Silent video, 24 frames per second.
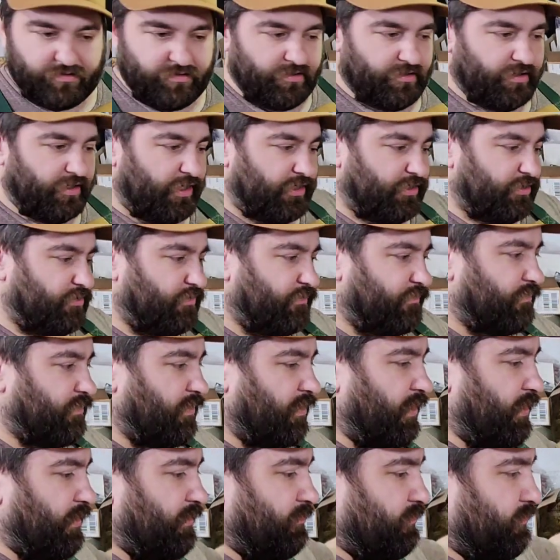and you've
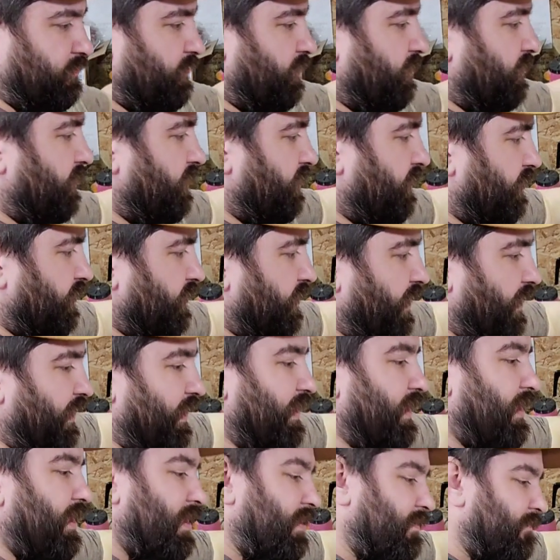got an
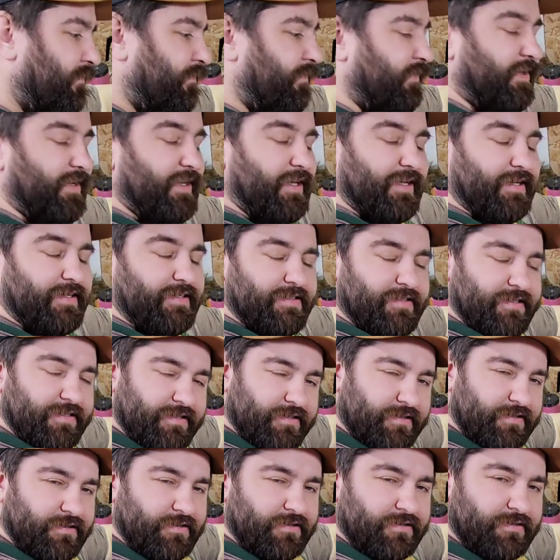infinite
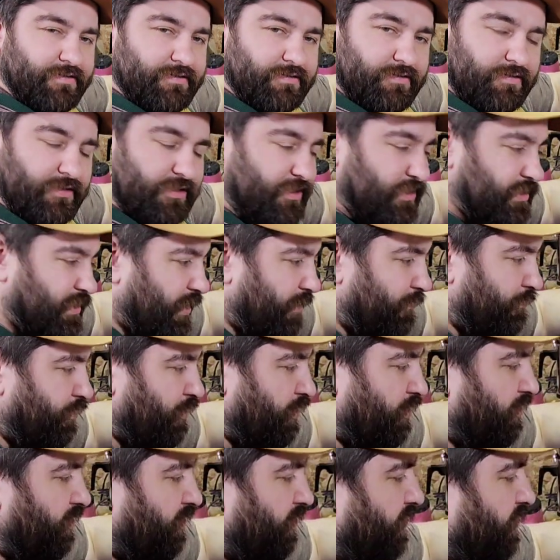
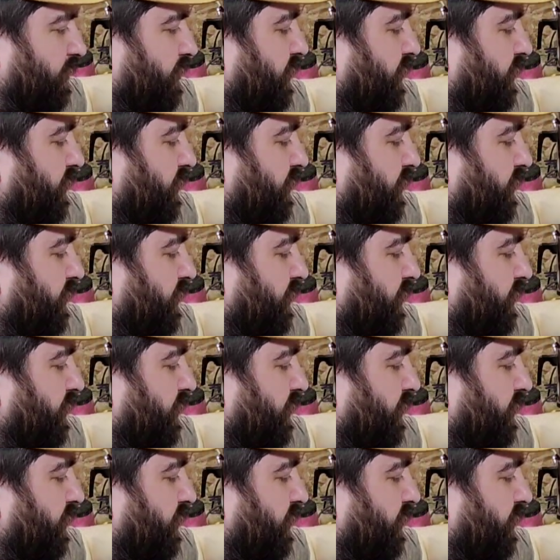number